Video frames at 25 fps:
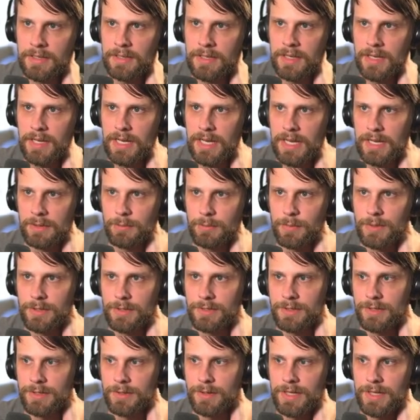I will
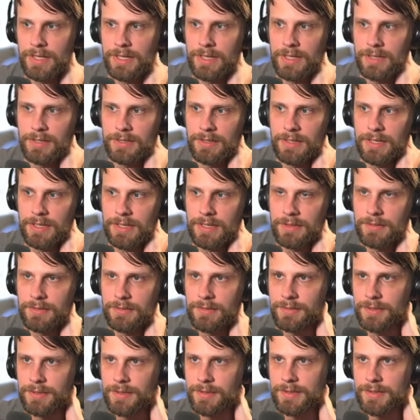go ahead and
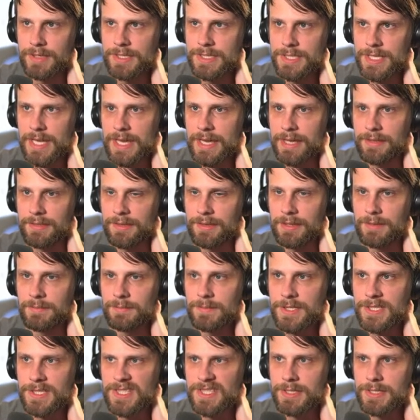throw this at them
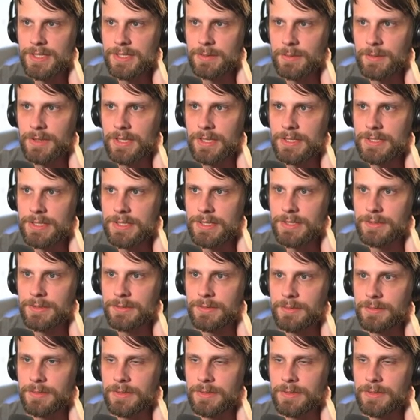just to see what they do.